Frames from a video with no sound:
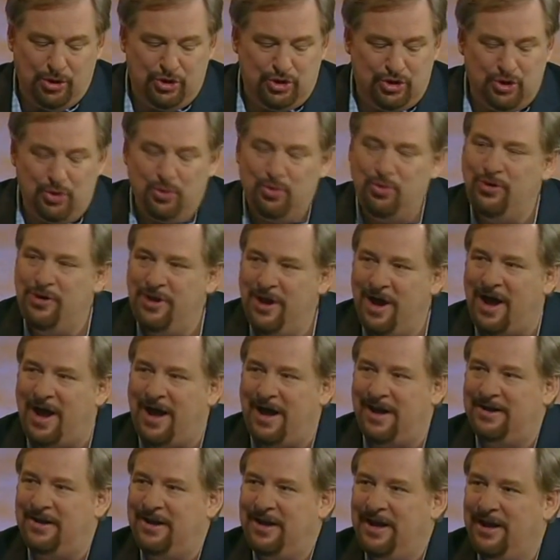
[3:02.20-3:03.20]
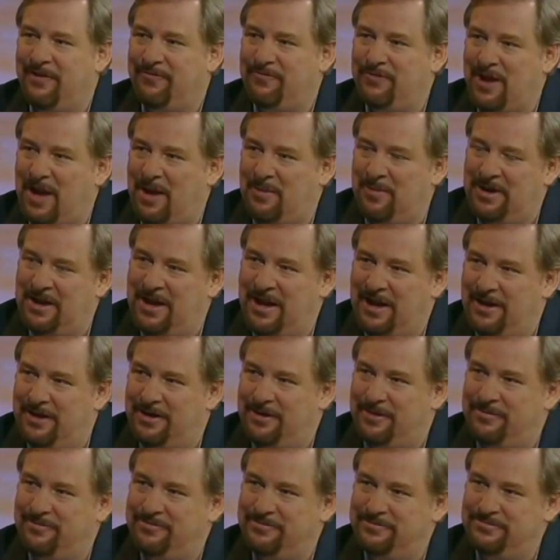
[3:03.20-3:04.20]
would you not have
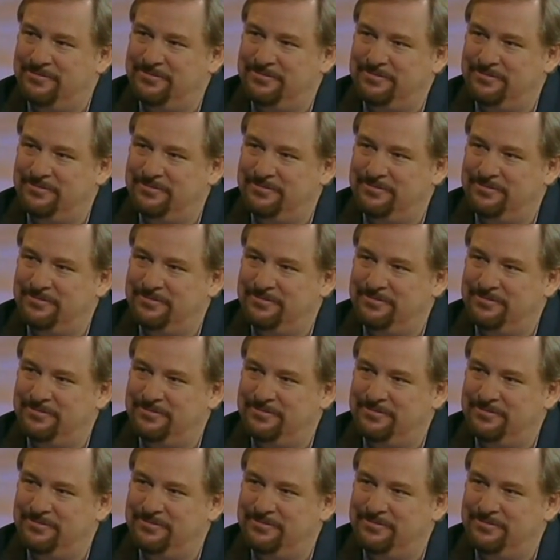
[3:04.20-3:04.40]
nominated?